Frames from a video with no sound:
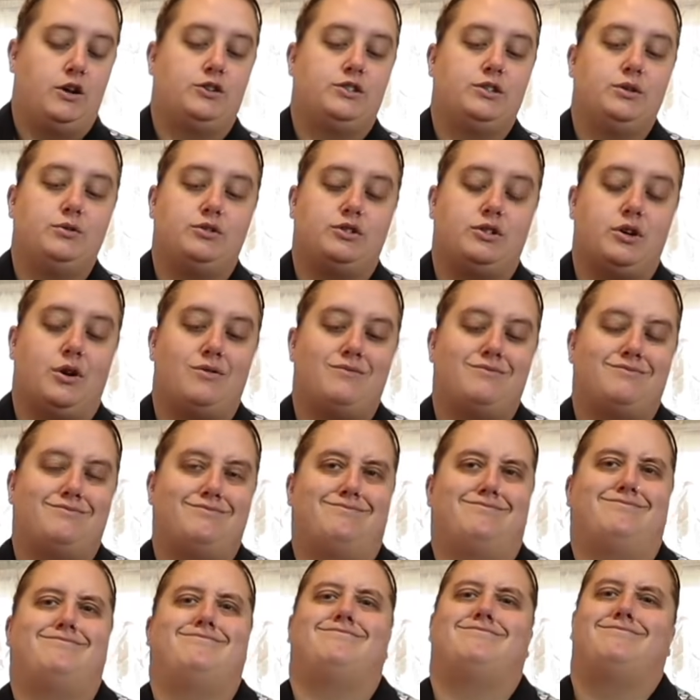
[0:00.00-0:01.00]
also don't,
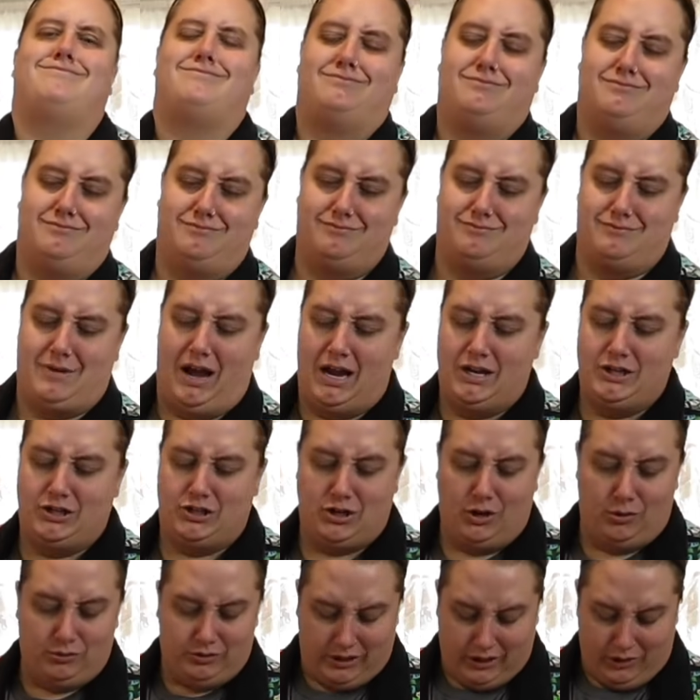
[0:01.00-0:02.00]
I
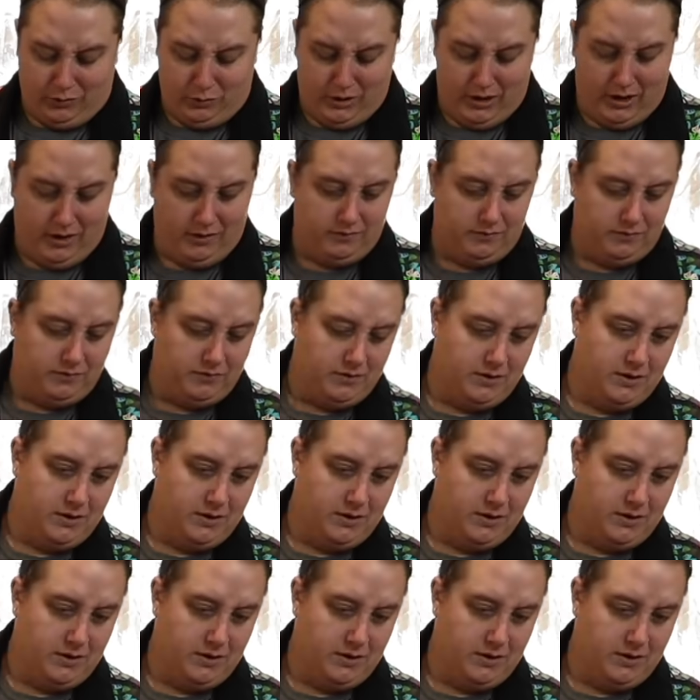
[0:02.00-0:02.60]
don't think we have,